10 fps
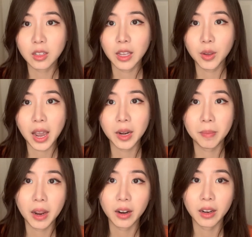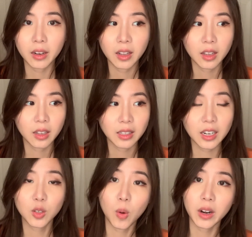that you had a parent that
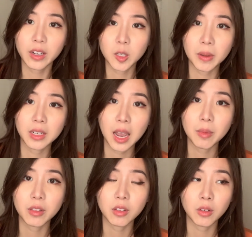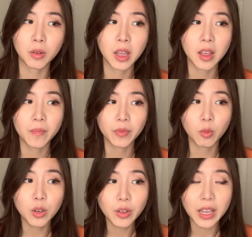is wanting to spend time with you.
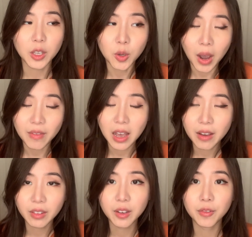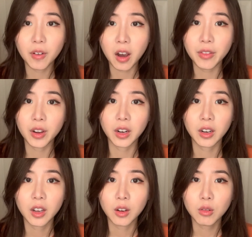Well, know that you have a heavenly
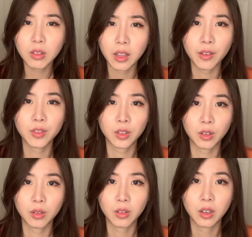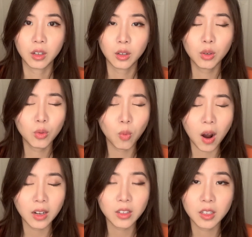father who loves you, who
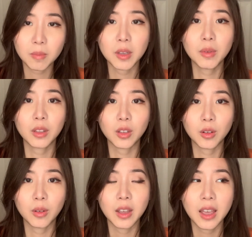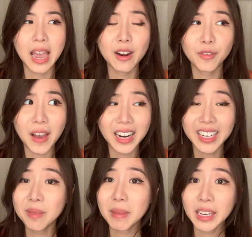wants to be with you. And in fact,
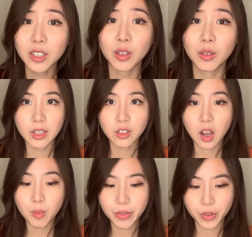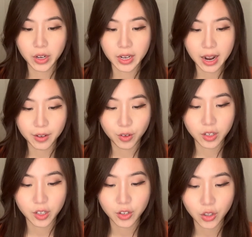he made you. In Psalm 139
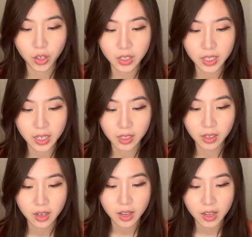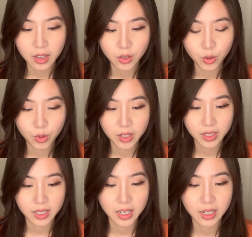verses 13 to
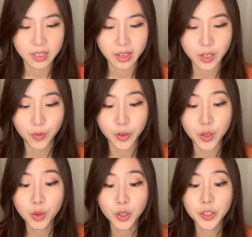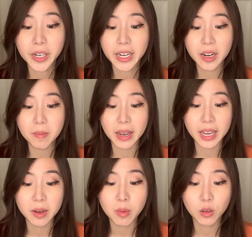16, it says, "For you created my
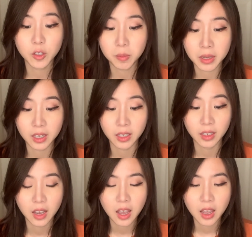inmost being.